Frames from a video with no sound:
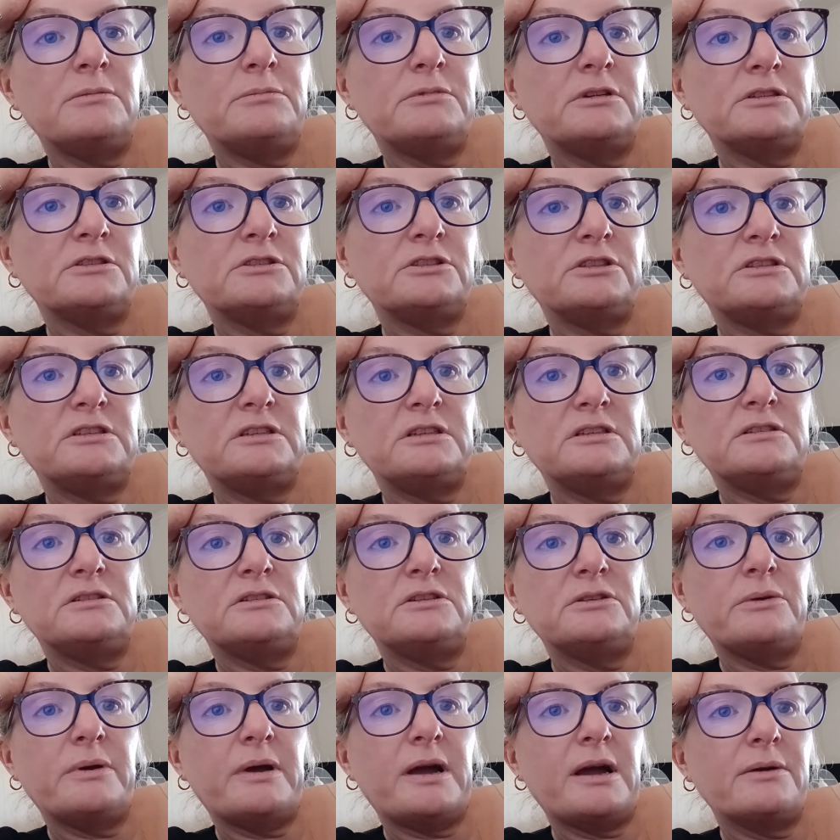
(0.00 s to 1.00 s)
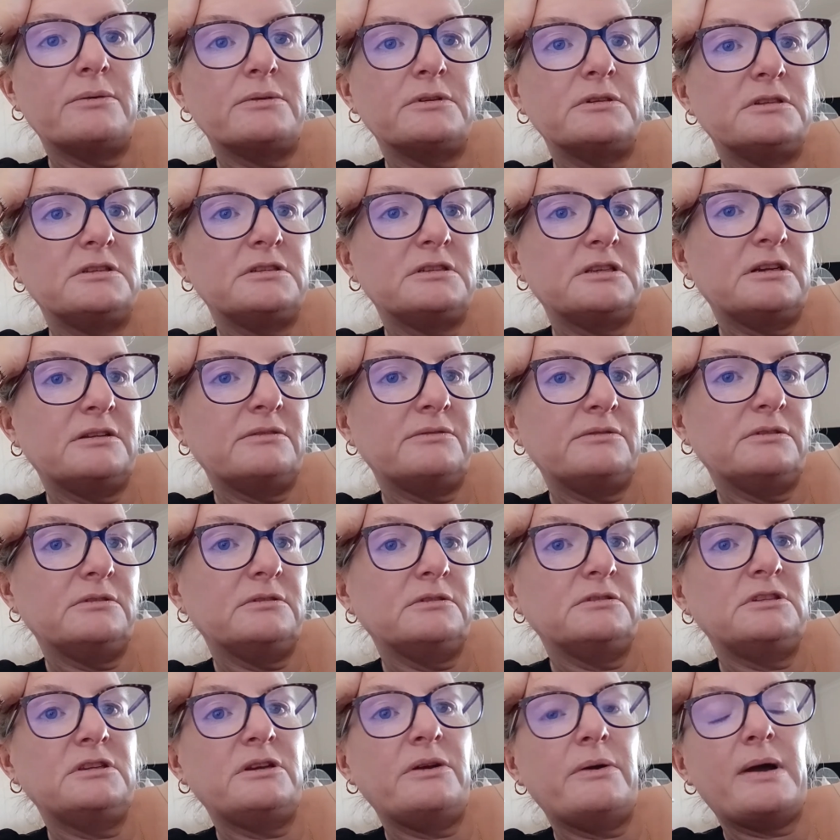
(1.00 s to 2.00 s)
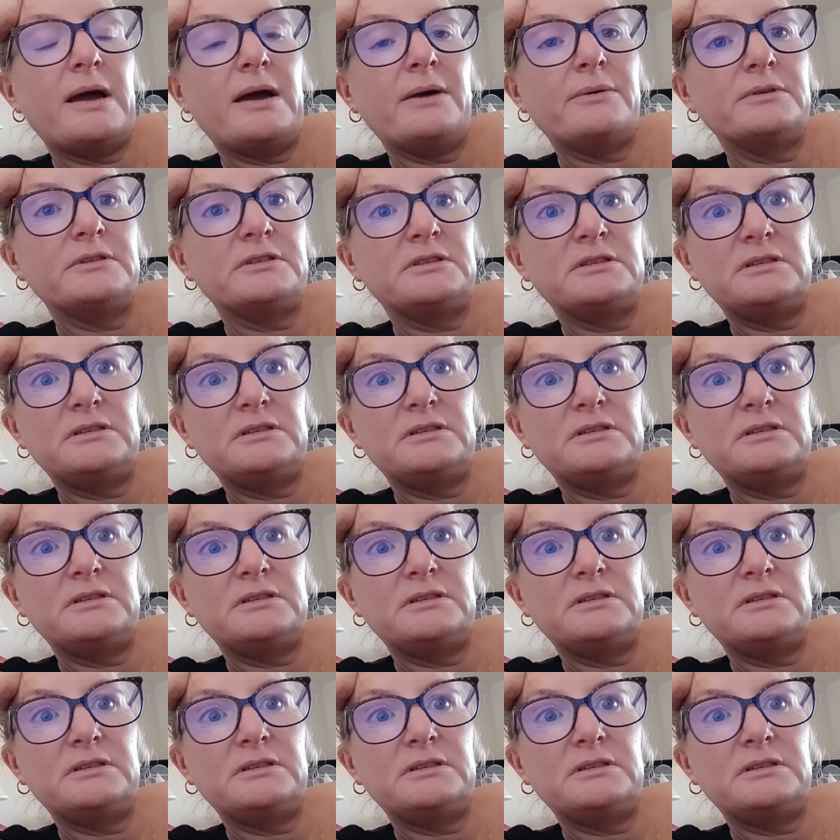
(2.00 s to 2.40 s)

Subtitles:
but I just did 2 hours, and I've done 2 hours